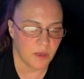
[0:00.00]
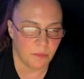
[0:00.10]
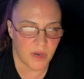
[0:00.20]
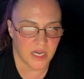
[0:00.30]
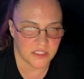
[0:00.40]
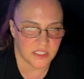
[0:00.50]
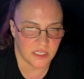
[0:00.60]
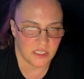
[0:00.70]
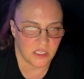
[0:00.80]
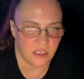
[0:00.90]
But
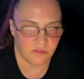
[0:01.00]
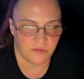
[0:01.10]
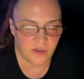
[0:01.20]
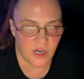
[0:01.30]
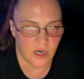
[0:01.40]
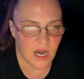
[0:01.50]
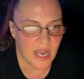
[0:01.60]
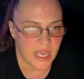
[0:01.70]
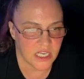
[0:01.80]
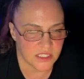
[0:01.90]
if
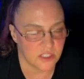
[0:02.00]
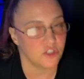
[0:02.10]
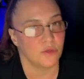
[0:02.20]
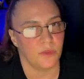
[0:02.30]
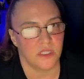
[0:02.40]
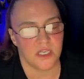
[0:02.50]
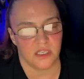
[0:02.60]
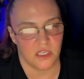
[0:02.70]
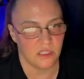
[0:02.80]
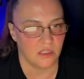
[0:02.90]
I ask it to be
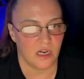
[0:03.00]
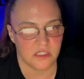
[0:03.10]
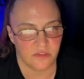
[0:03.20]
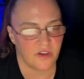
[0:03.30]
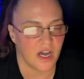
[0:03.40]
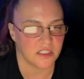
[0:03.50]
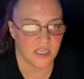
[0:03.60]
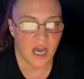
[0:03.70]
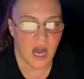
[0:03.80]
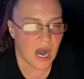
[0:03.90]
done in an artifact,
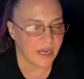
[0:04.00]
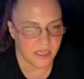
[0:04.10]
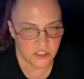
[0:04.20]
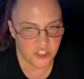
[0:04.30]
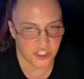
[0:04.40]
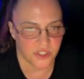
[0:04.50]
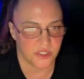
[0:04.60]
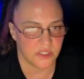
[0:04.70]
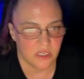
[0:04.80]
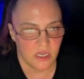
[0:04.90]
I can
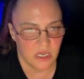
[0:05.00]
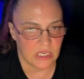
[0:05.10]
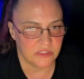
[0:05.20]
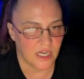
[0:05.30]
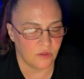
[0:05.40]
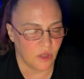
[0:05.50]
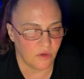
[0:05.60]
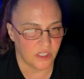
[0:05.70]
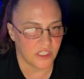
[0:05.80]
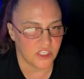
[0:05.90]
just
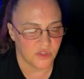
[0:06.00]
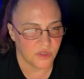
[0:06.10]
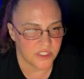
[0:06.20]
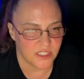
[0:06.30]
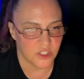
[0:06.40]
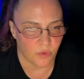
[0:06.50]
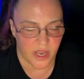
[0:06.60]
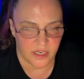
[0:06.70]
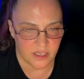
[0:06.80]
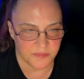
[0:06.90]
download it as soon as it's
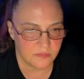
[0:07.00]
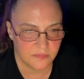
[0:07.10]
ready.